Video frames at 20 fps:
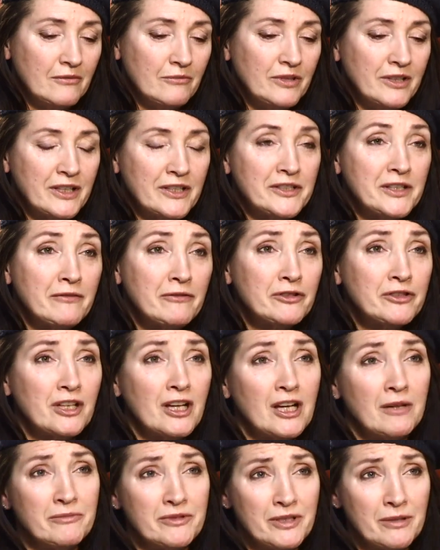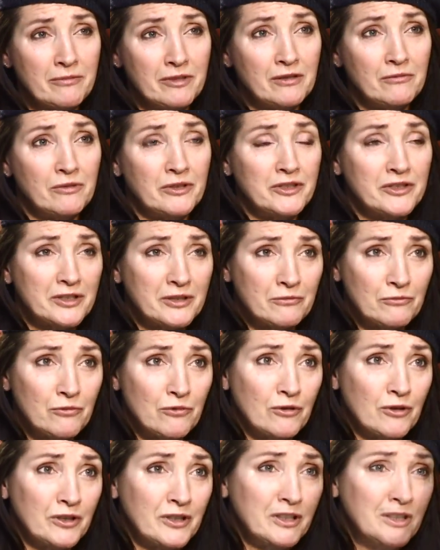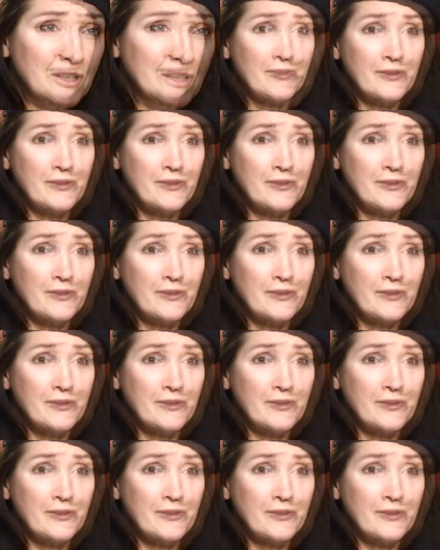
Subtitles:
Because every time somebody wins an award,